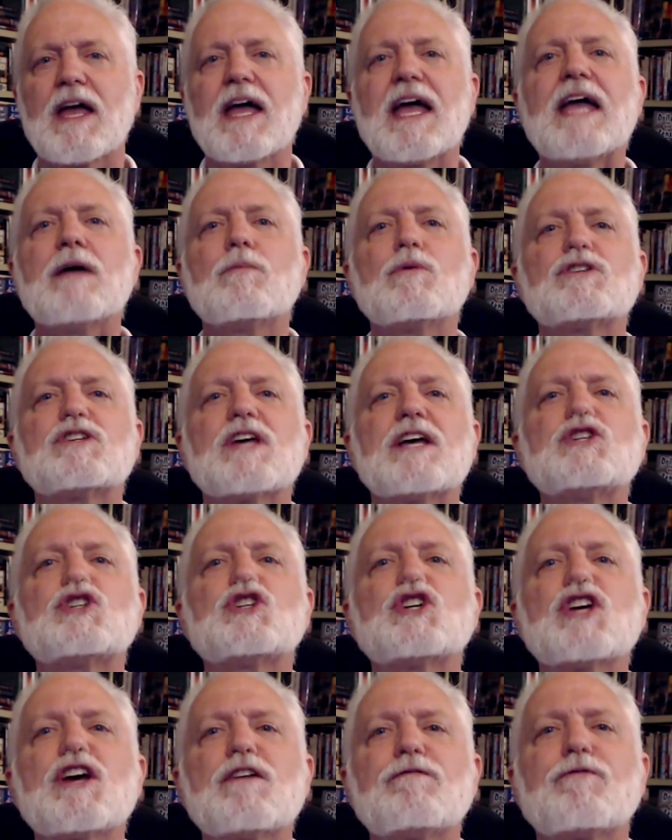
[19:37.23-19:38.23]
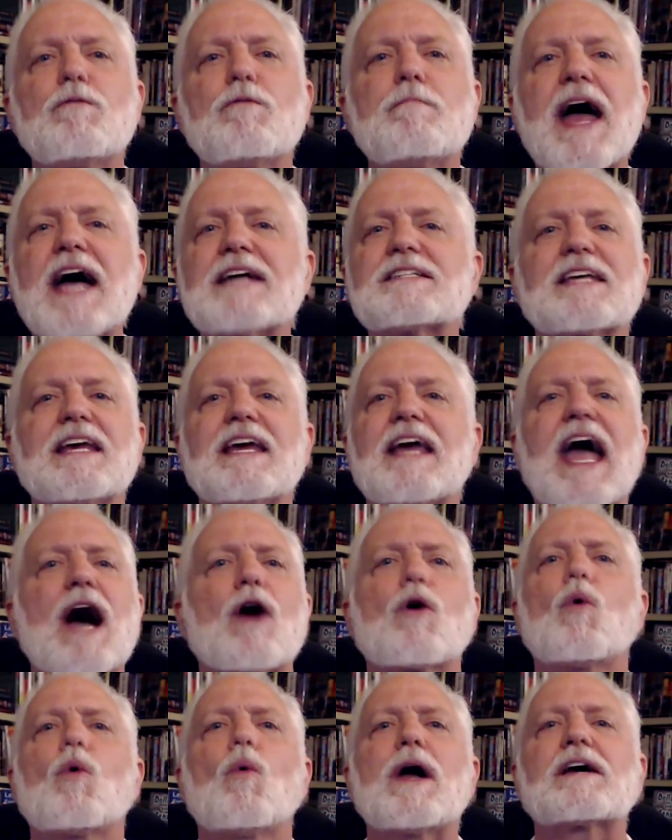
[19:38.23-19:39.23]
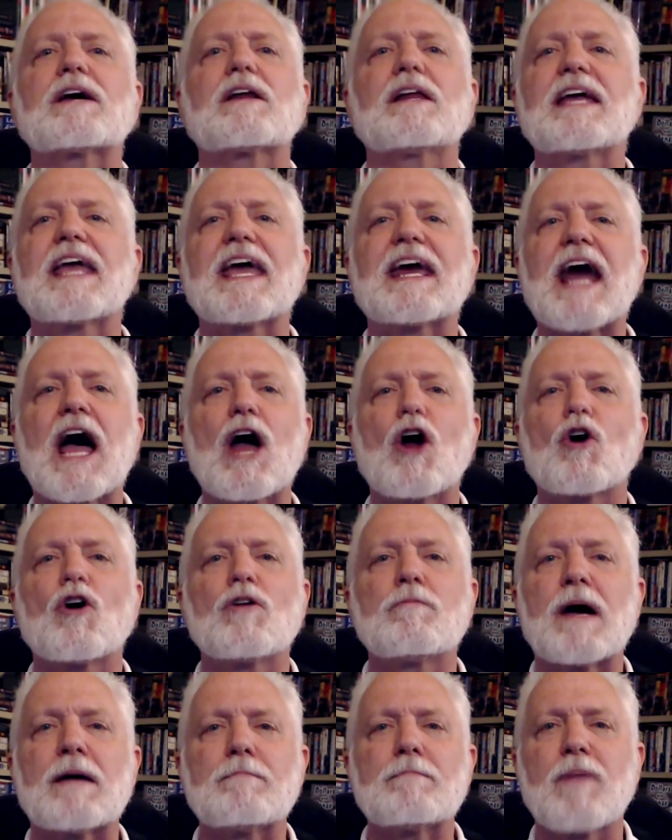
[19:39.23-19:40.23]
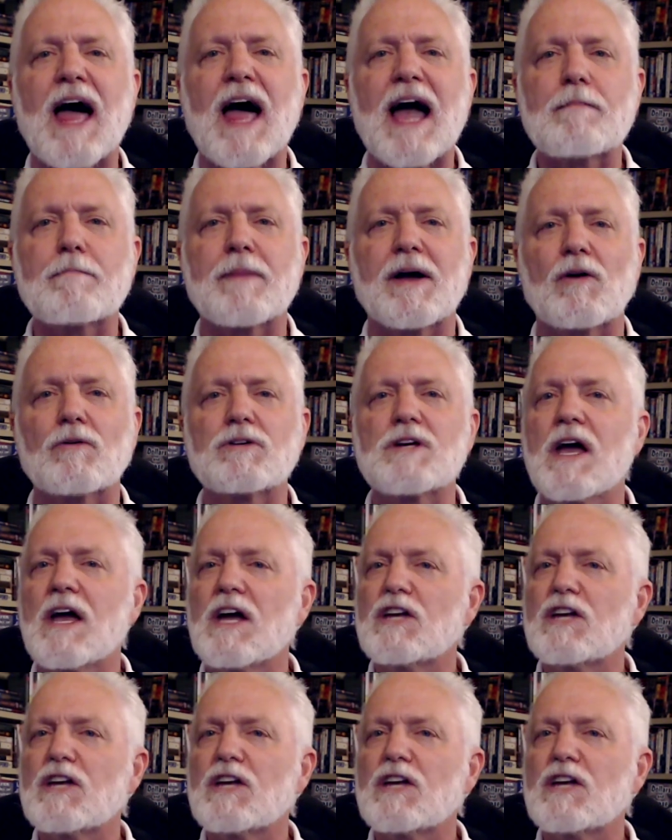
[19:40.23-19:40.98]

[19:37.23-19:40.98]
It was a shift from asking, how quickly can I earn my black belt,